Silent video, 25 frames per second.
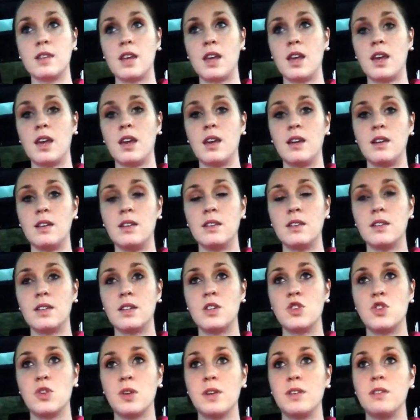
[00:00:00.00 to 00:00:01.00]
and
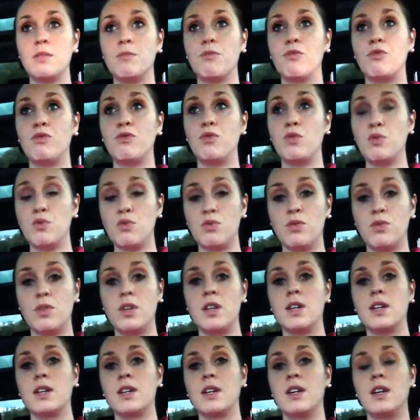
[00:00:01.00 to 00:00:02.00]
enjoy some
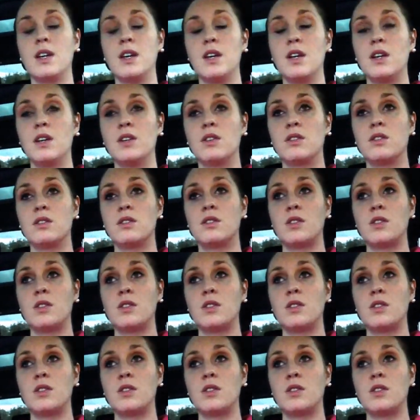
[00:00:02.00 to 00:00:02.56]
food.